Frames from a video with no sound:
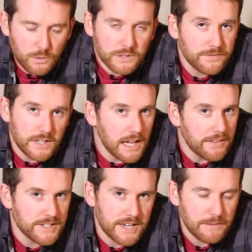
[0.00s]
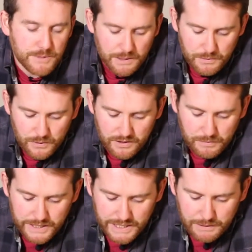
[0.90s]
always feel like this game's gonna be worth
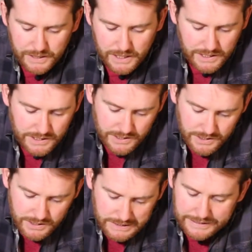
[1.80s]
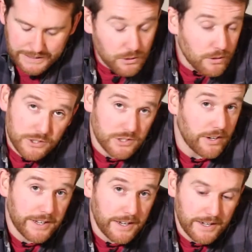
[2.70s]
money because it's all the
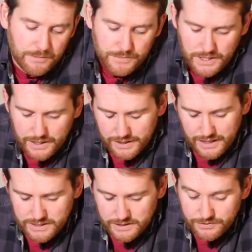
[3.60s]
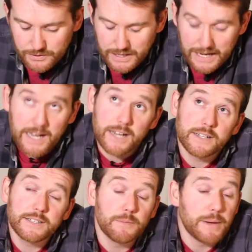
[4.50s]
Sonic games. And I guess if you
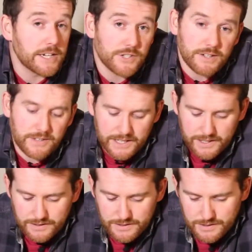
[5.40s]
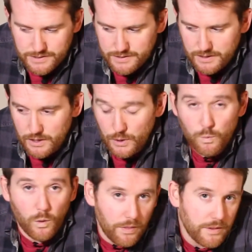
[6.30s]
get the Mega Drive kids who
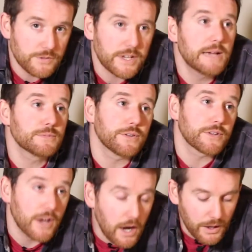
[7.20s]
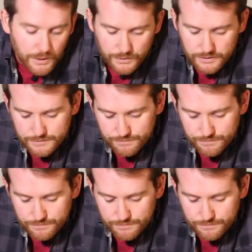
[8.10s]
want those games on the go,